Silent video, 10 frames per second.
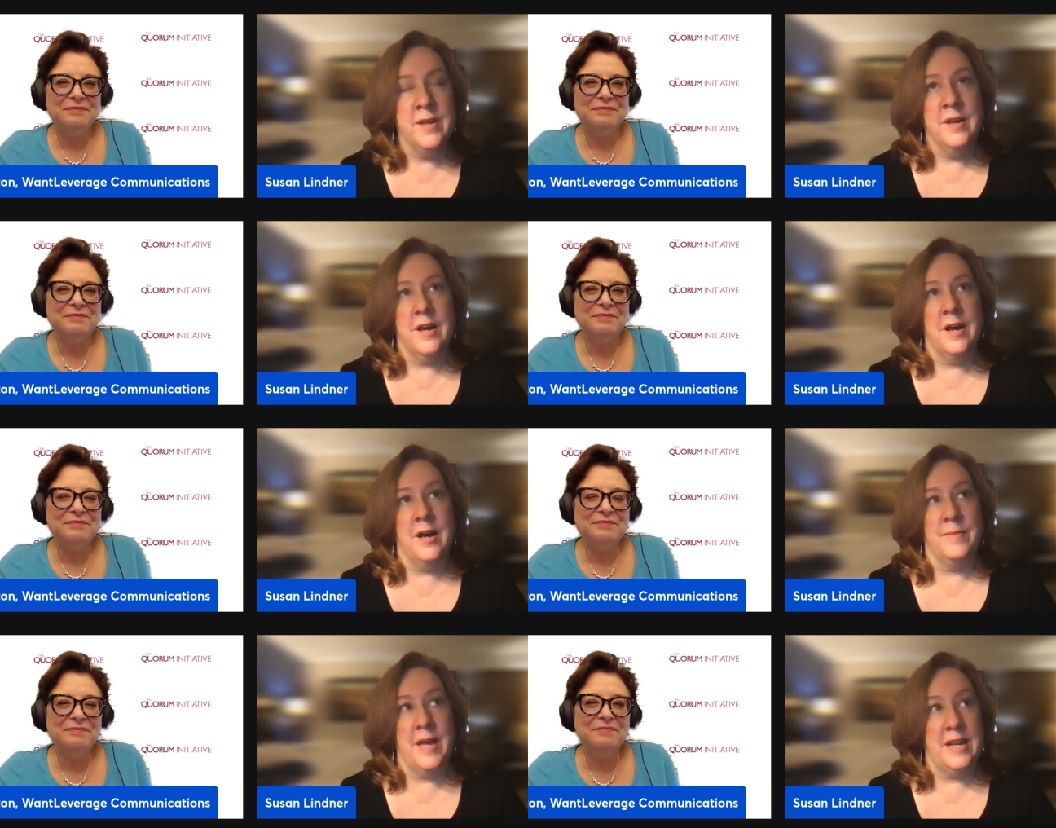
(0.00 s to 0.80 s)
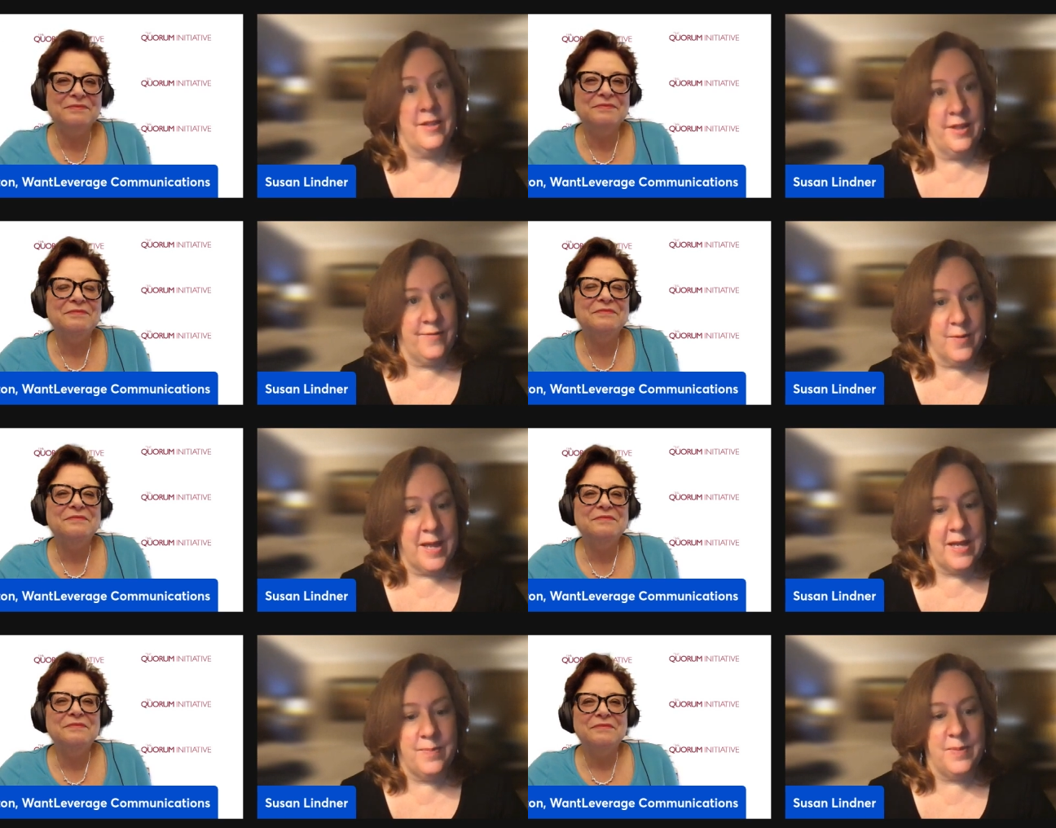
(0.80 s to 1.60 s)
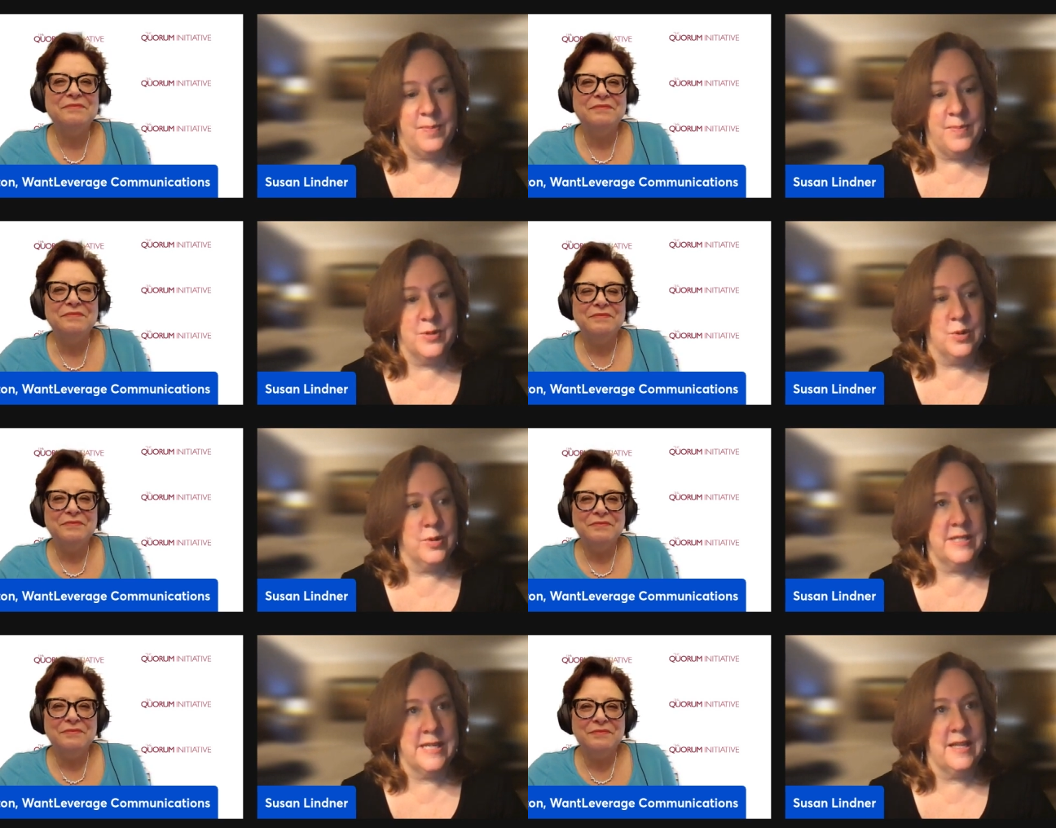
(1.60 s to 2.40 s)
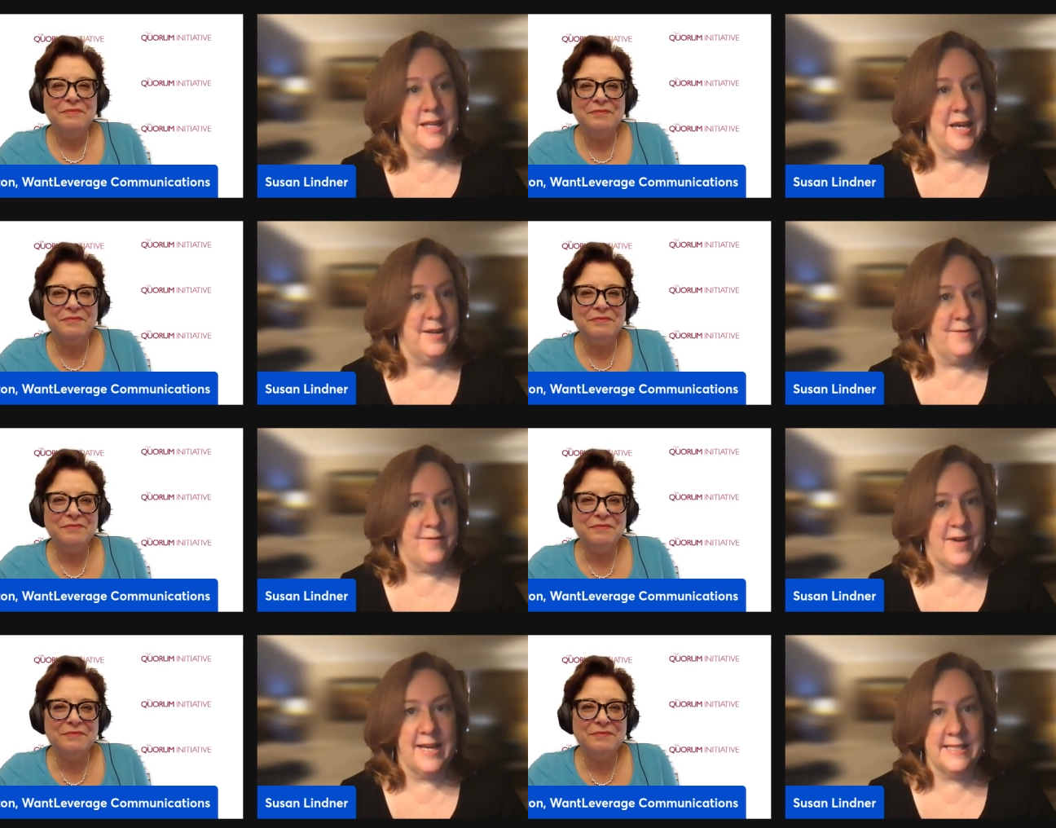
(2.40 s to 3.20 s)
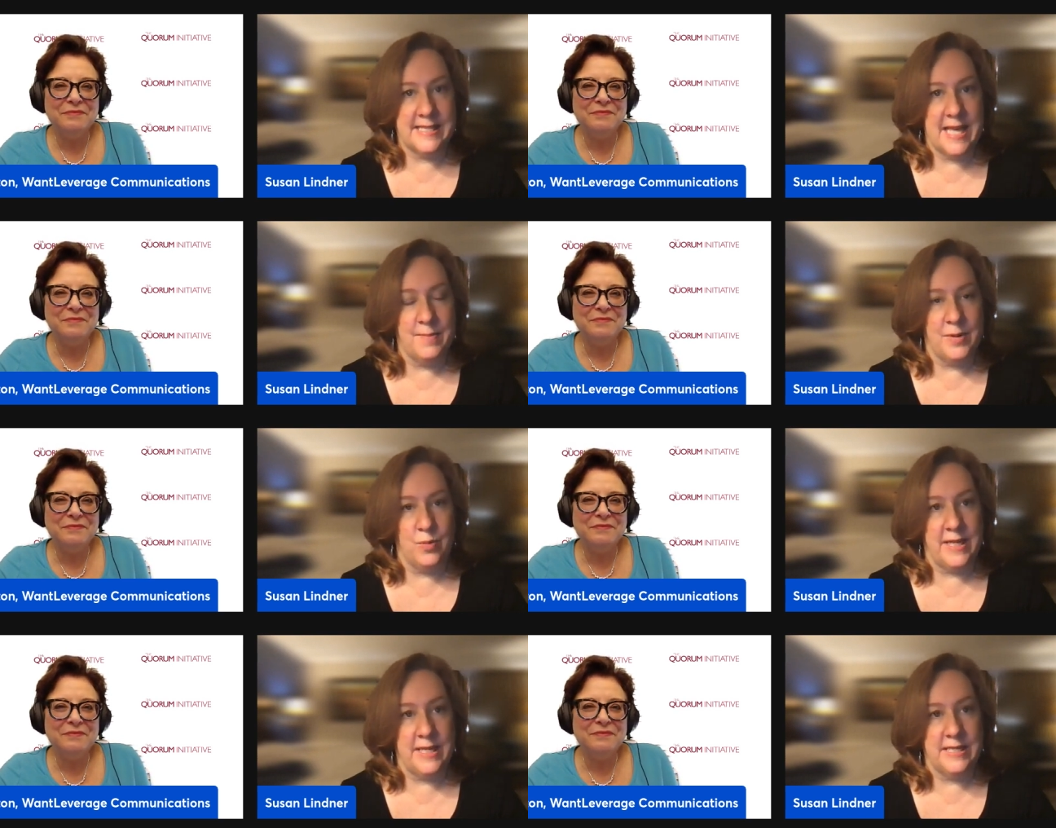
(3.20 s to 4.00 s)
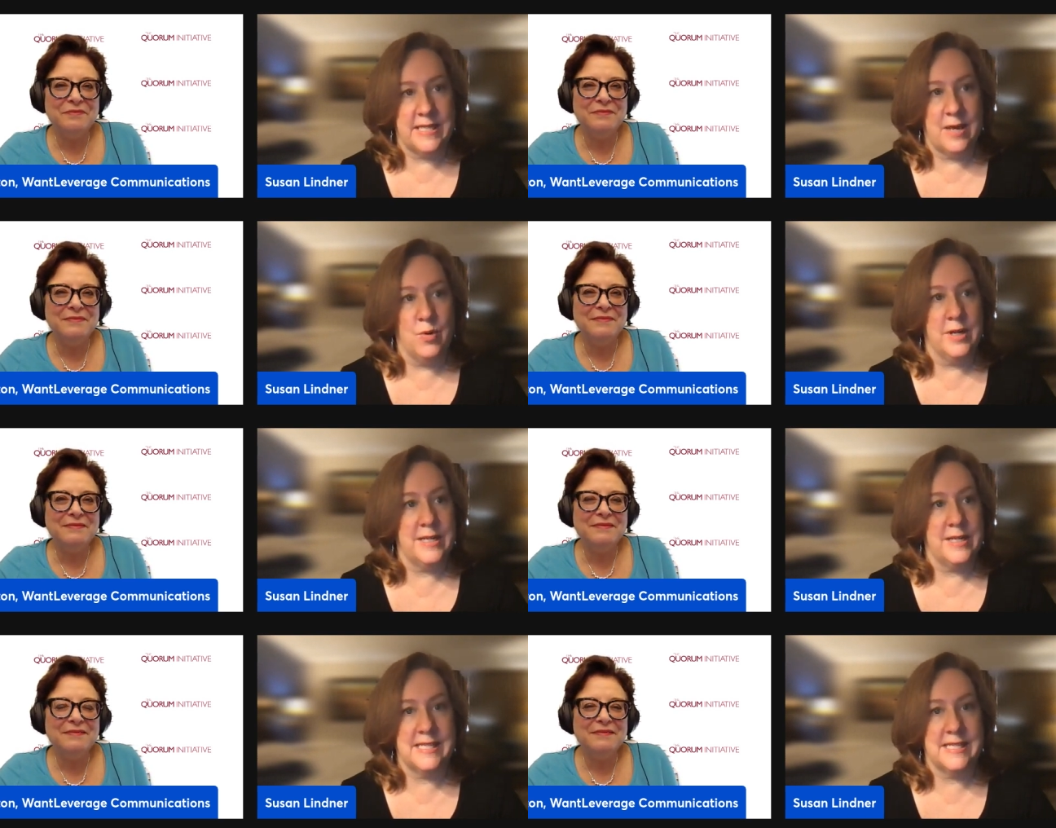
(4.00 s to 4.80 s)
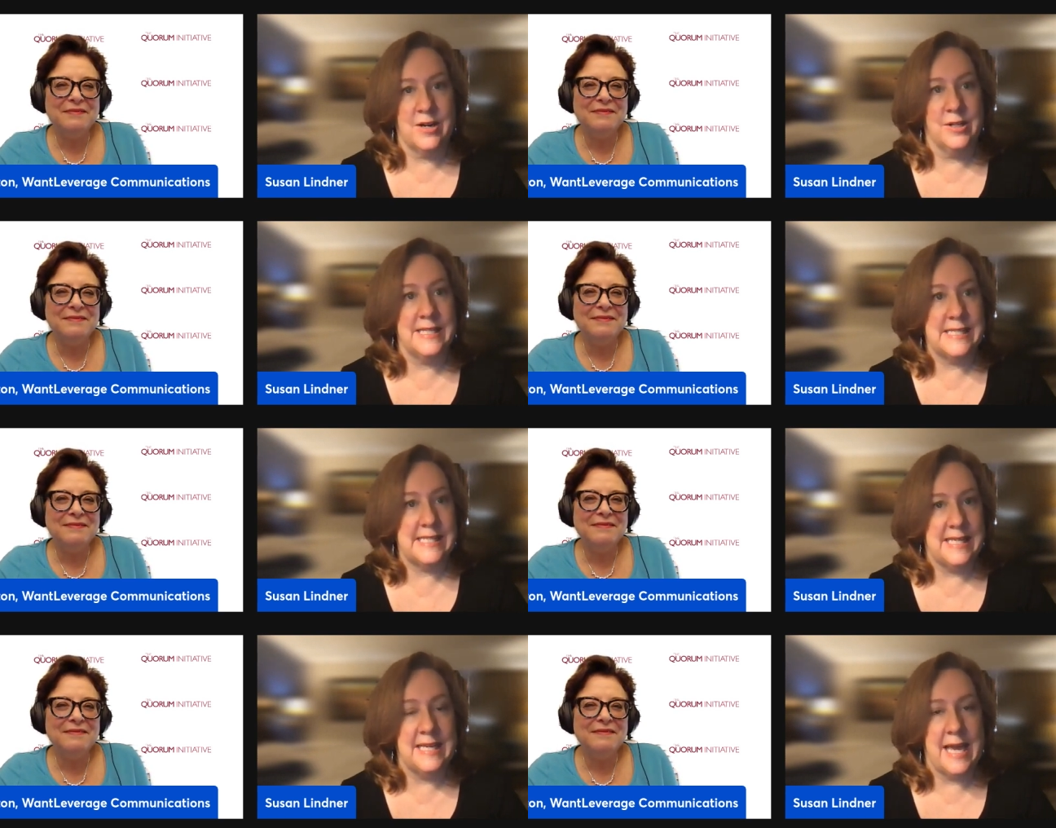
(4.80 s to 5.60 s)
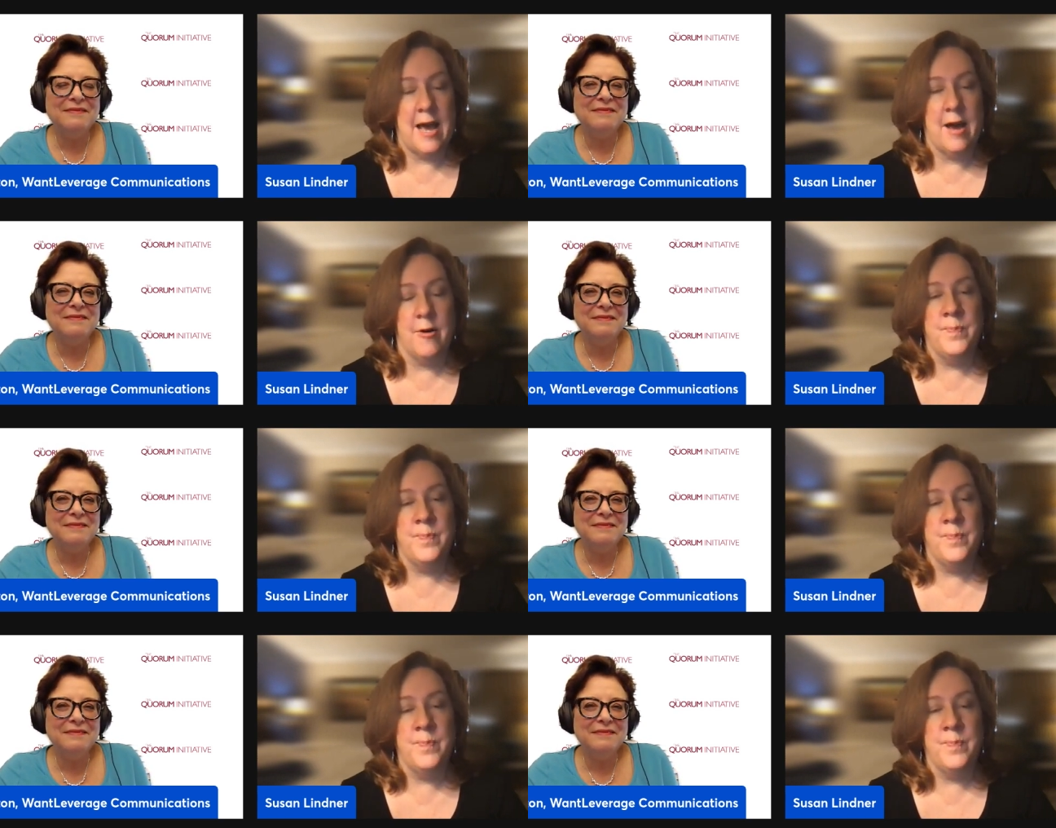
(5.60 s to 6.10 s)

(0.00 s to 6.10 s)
Speaker 1: Um, and I think for many people, storytelling kind of finds them in ways they weren't necessarily seeking out.